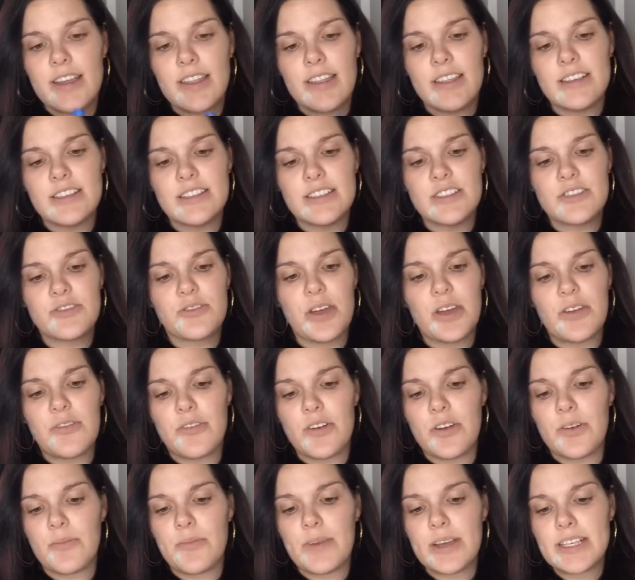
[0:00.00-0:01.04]
This is great
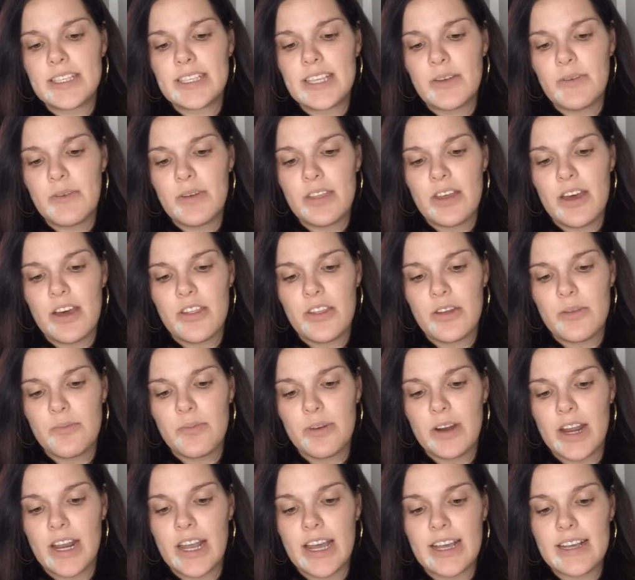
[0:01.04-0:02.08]
for mixing with other
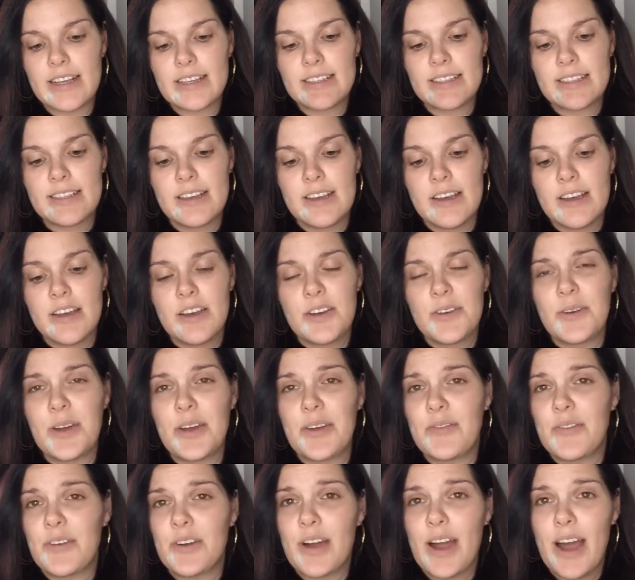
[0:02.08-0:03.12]
products,
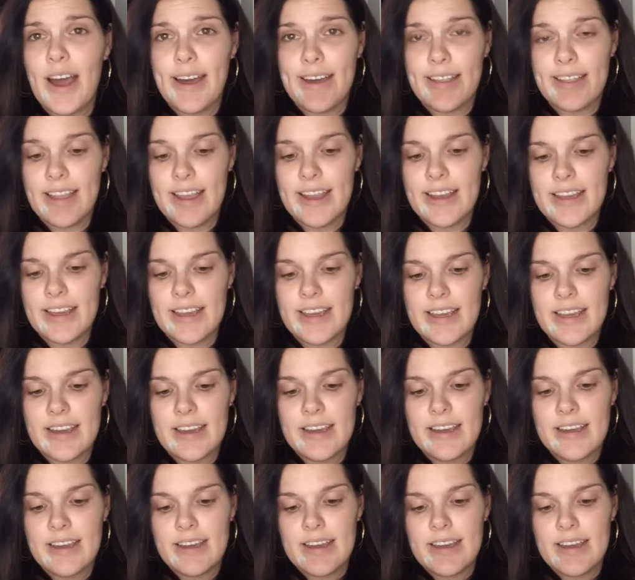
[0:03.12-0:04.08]
great for highlighting.